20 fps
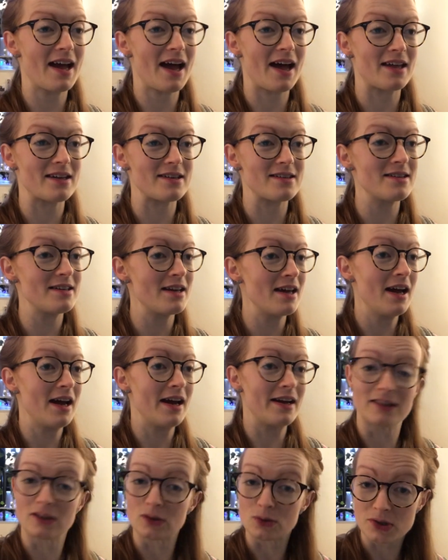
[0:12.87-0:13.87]
and
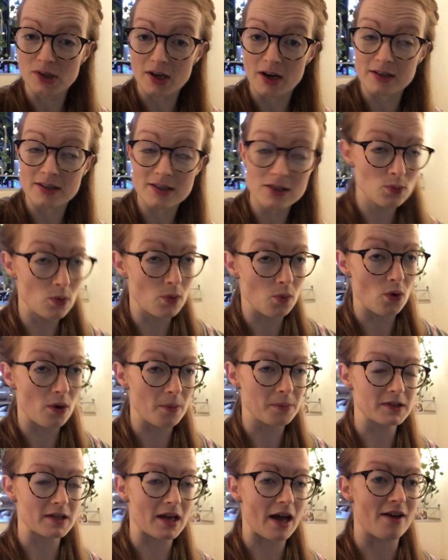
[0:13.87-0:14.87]
in the Lord's kindness we were
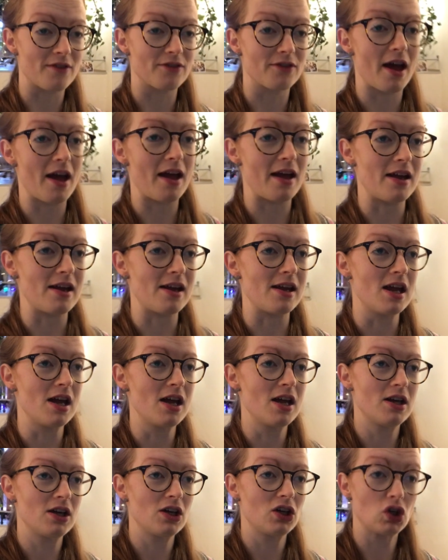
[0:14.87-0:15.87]
able to have a
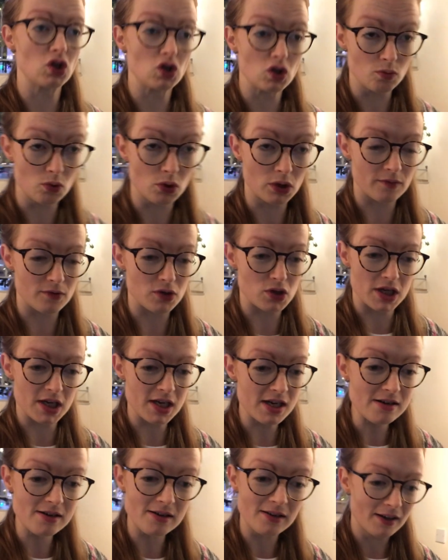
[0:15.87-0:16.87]
good morning routine,